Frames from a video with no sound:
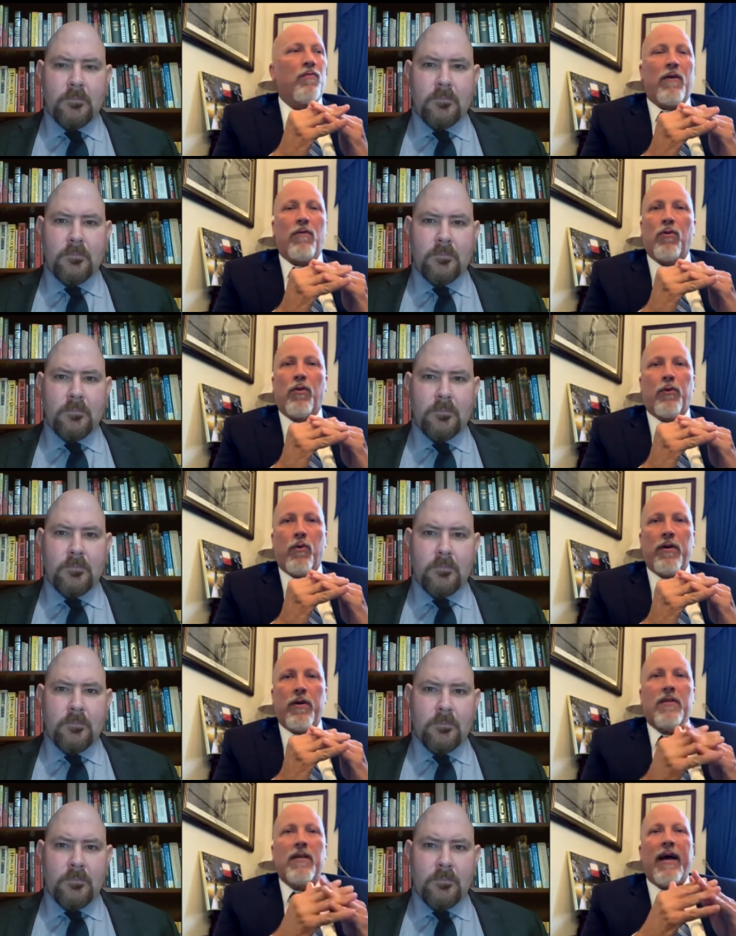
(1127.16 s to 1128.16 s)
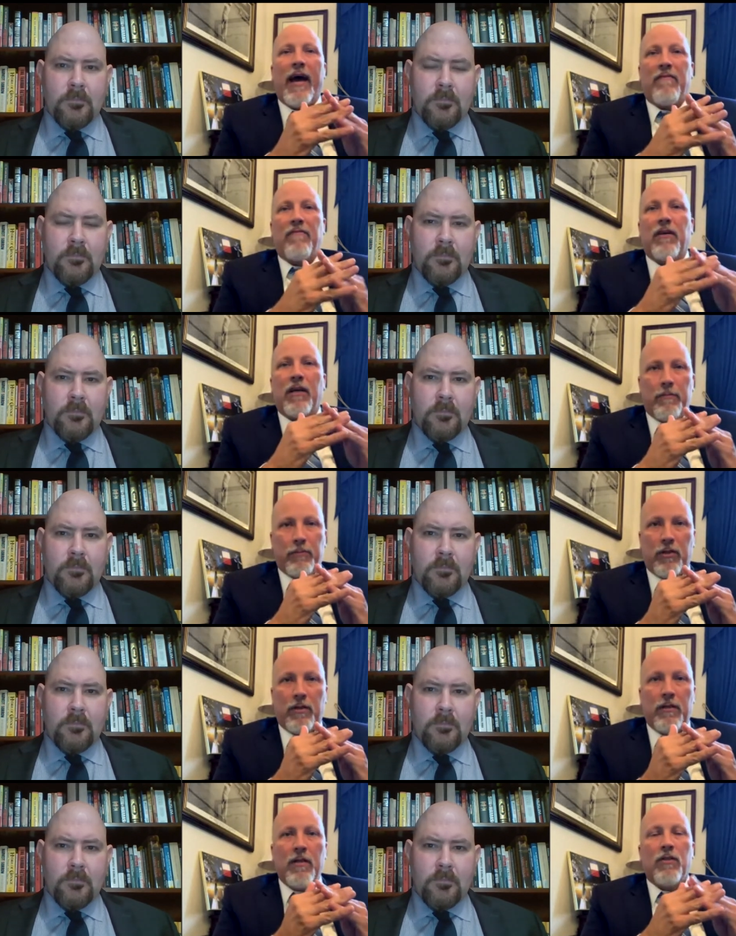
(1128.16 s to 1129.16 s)
Speaker 1: or federal authorities have the
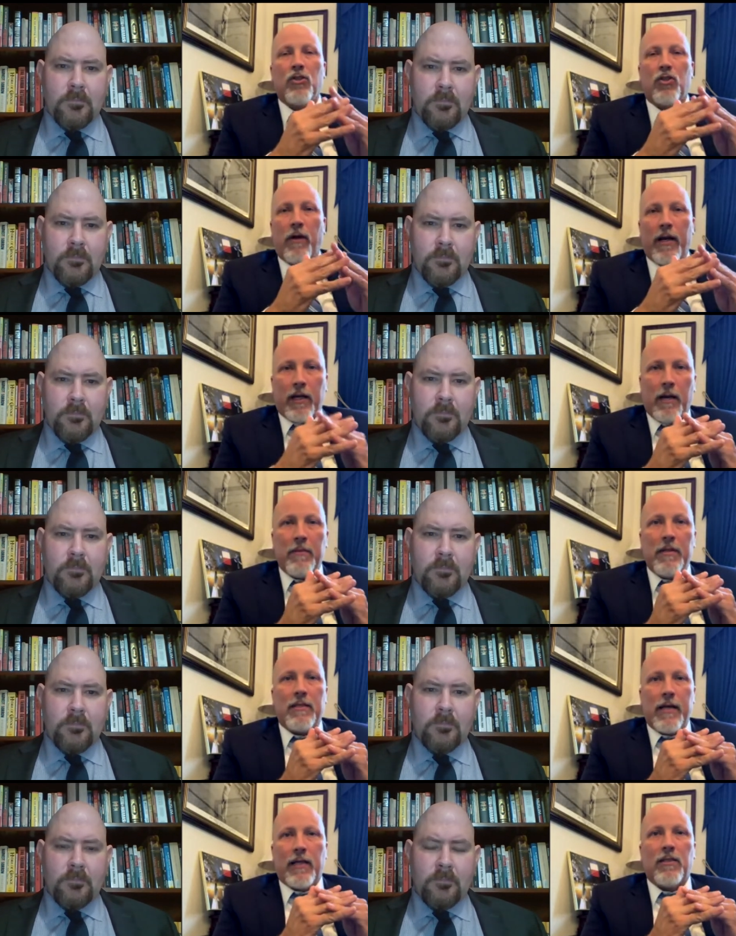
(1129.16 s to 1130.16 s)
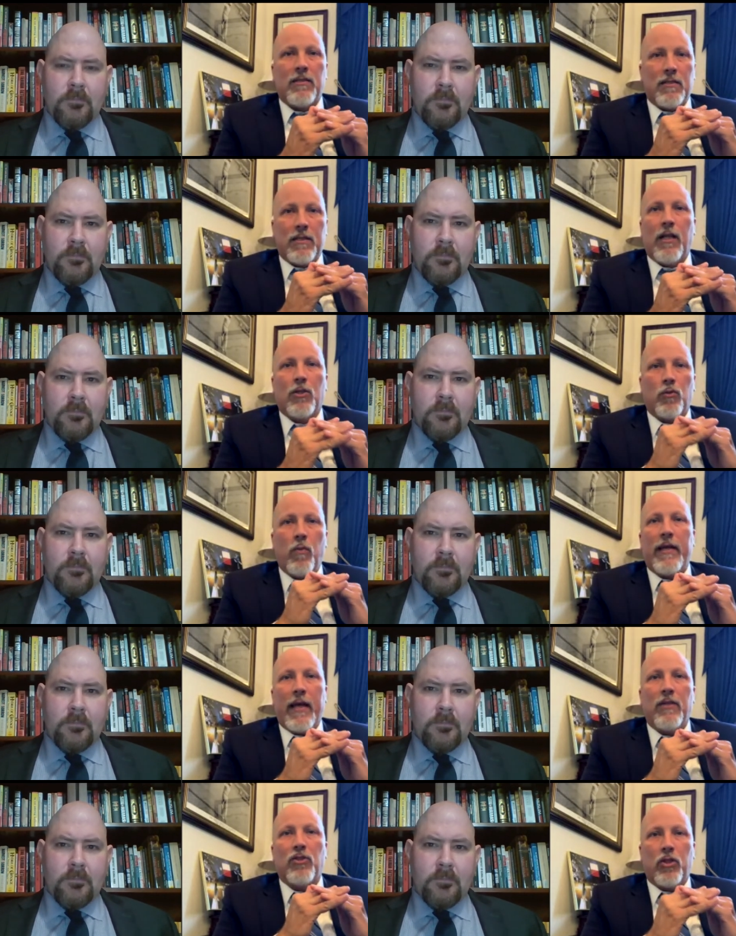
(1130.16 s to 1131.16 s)
gumption to try to come into Texas and tell us we
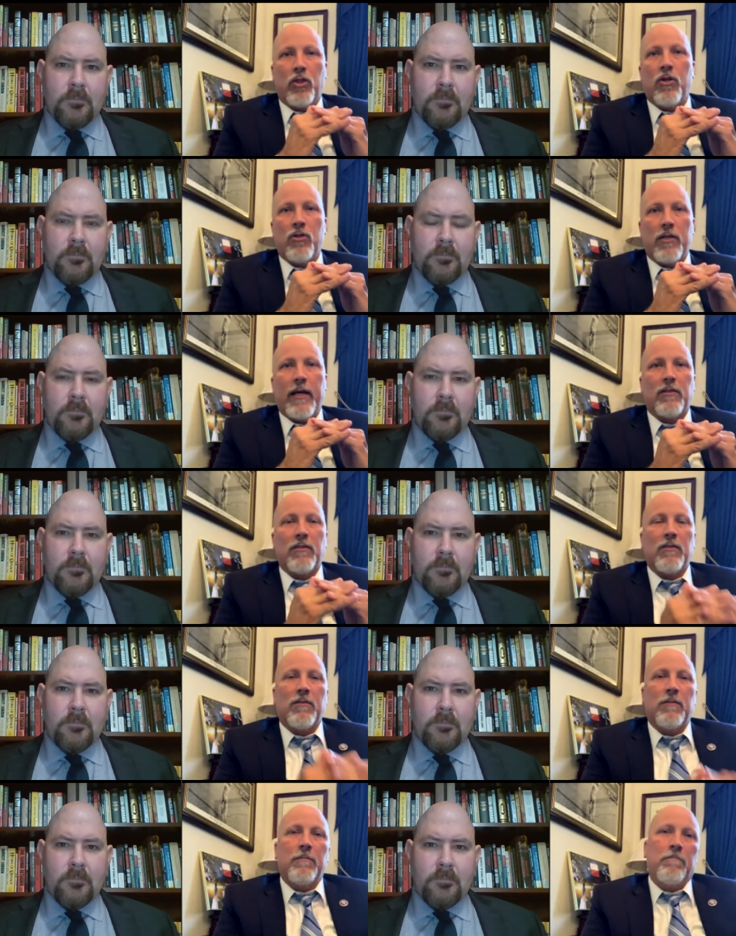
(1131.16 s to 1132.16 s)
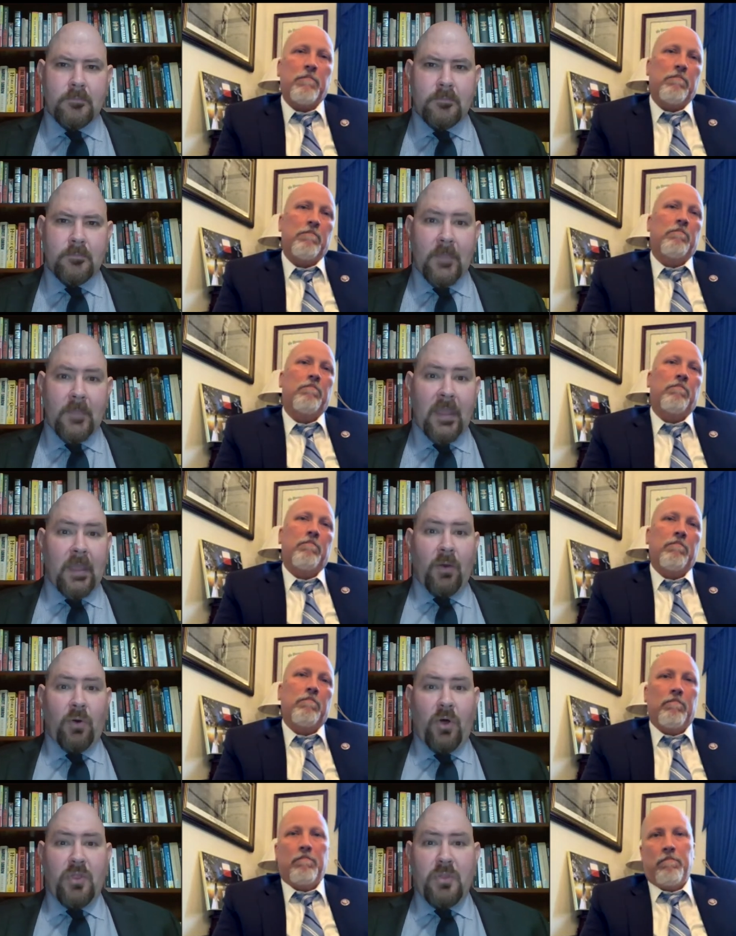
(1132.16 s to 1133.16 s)
can't secure Texas.
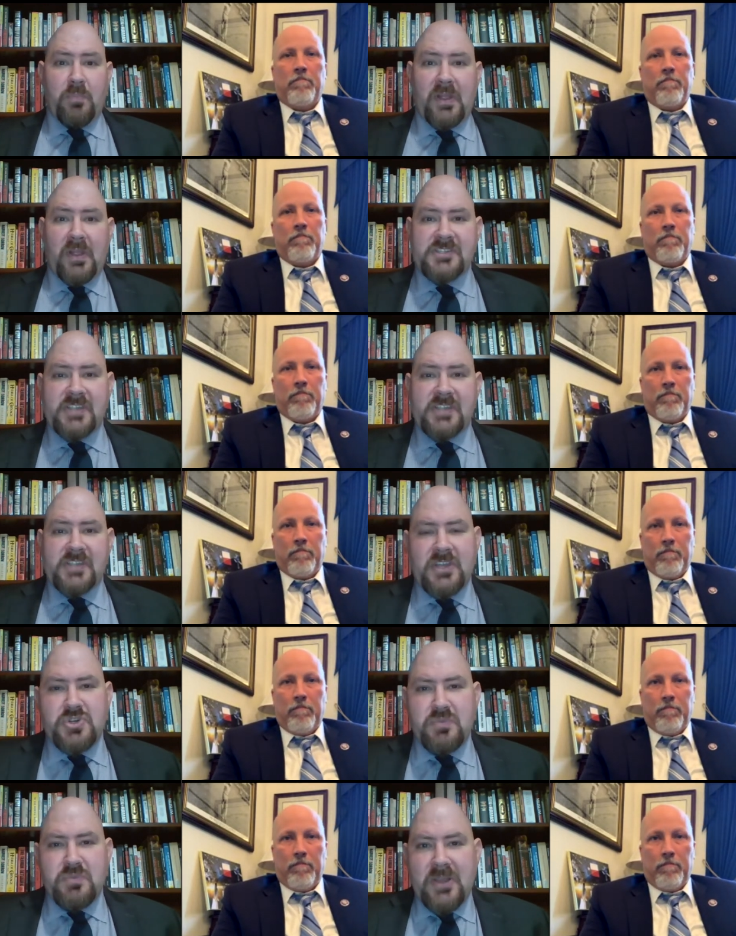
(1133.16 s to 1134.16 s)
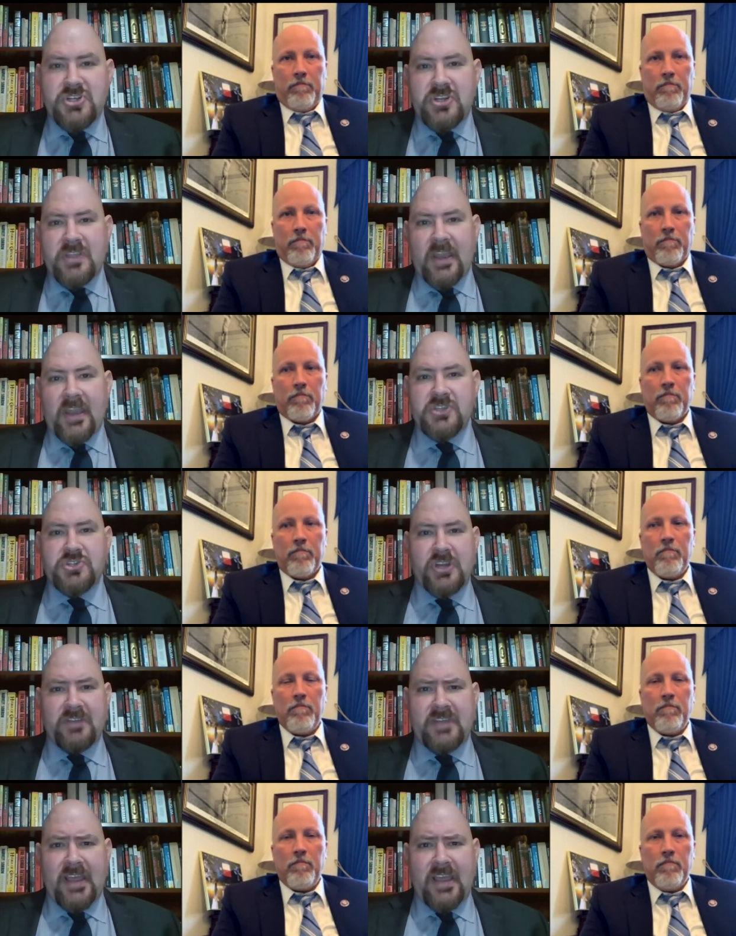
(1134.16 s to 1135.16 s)
Speaker 2: On the plus side, as you mentioned, that history
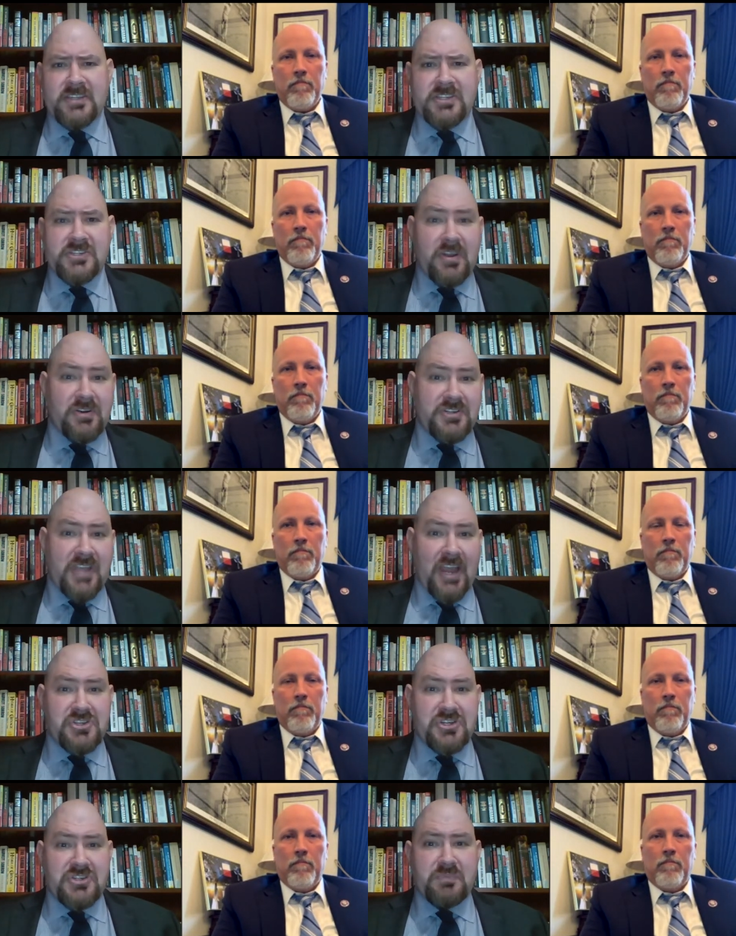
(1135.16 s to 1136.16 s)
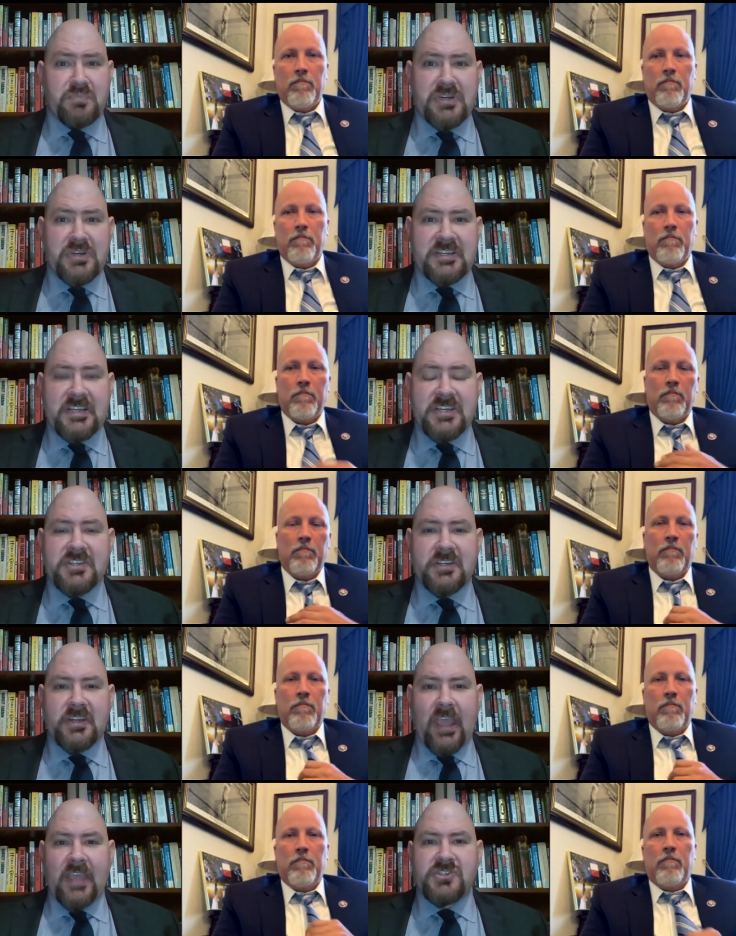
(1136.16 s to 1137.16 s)
of Texas, there's actually some pretty
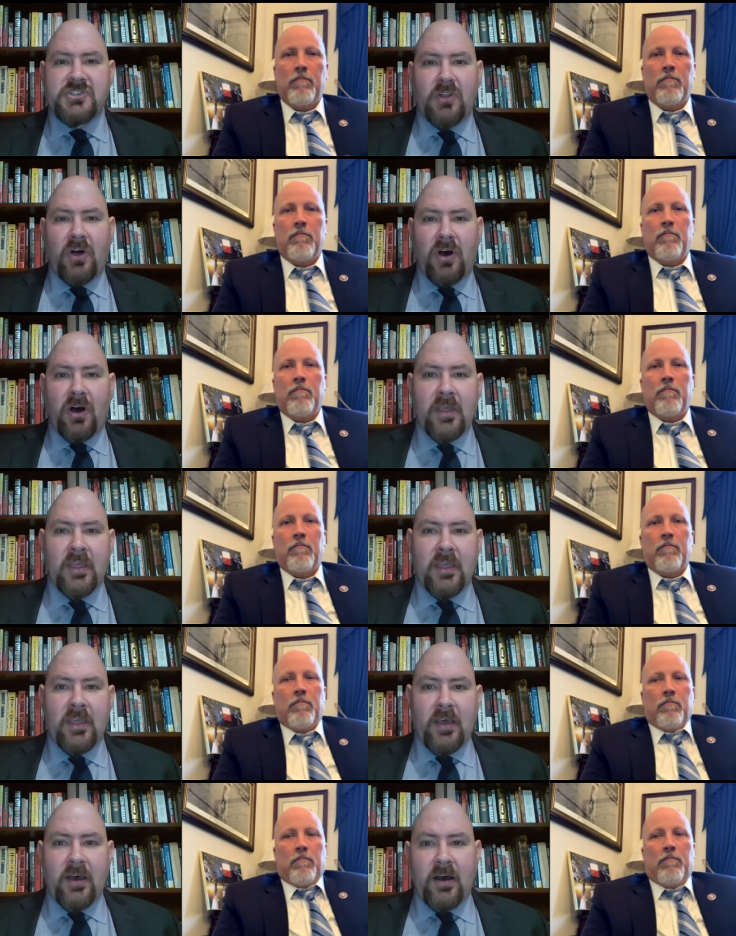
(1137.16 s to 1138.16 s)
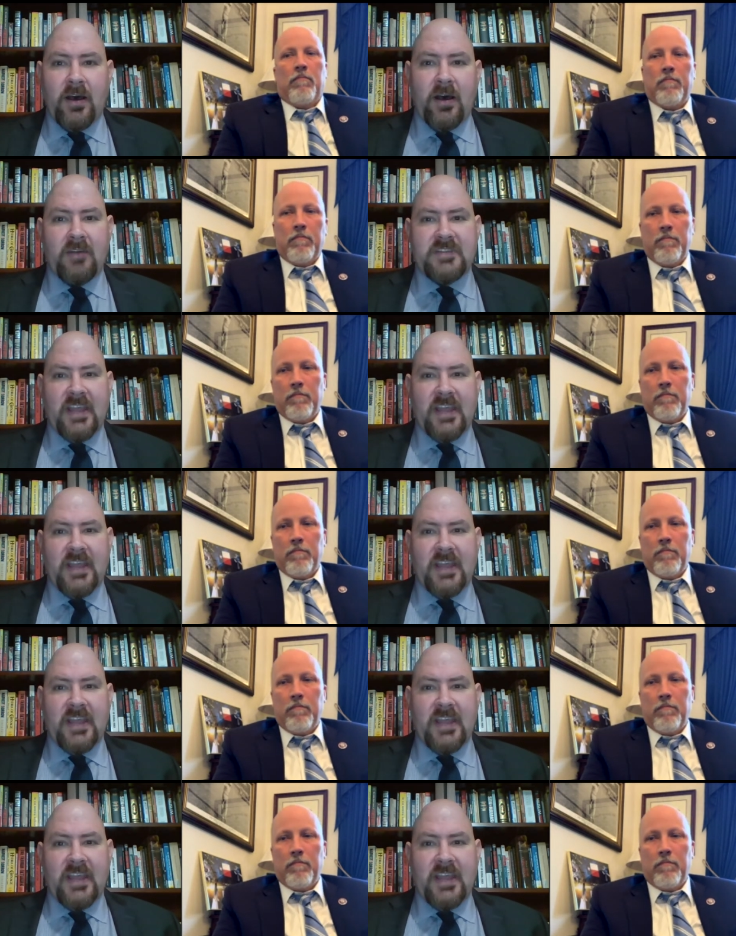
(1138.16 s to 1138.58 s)
decent case law uh, of